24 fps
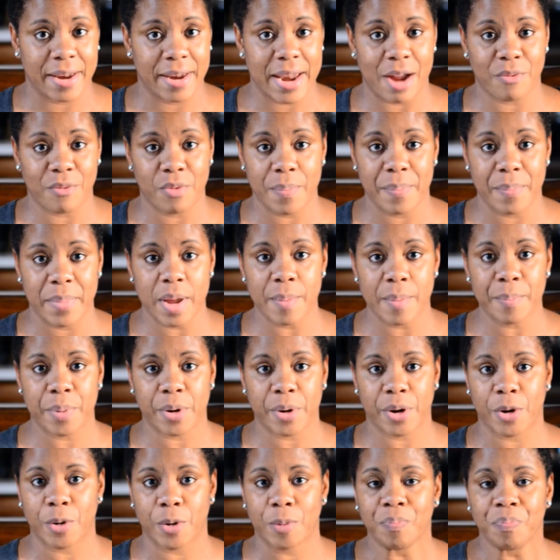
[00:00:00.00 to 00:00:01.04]
Now,
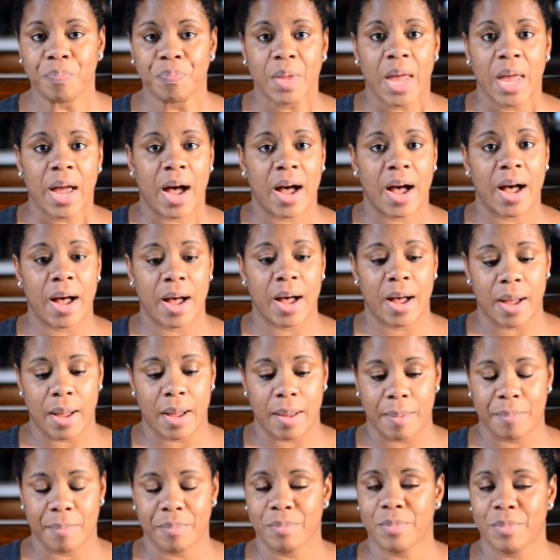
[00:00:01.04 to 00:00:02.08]
remember,
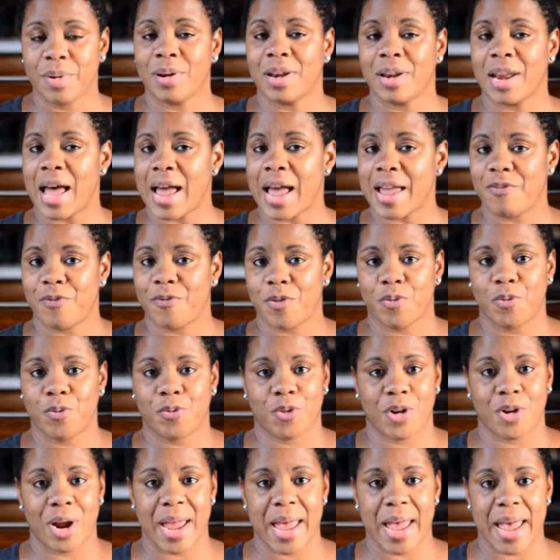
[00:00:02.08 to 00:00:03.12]
Life of
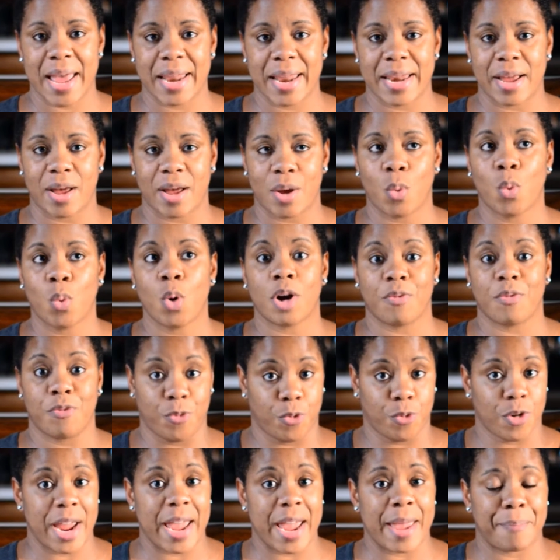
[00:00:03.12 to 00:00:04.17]
Fred, or
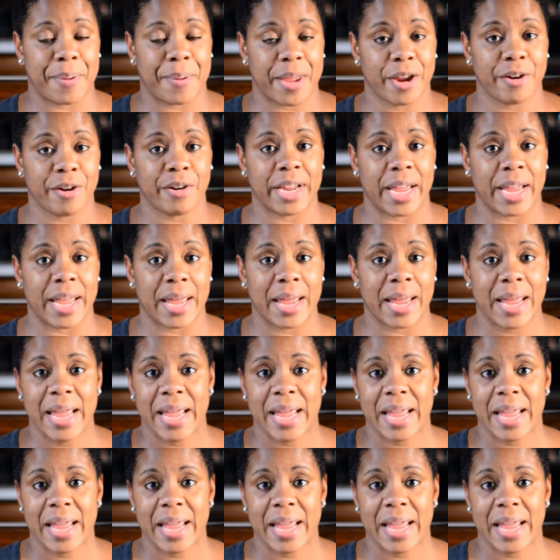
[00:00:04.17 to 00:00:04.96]
Fred period,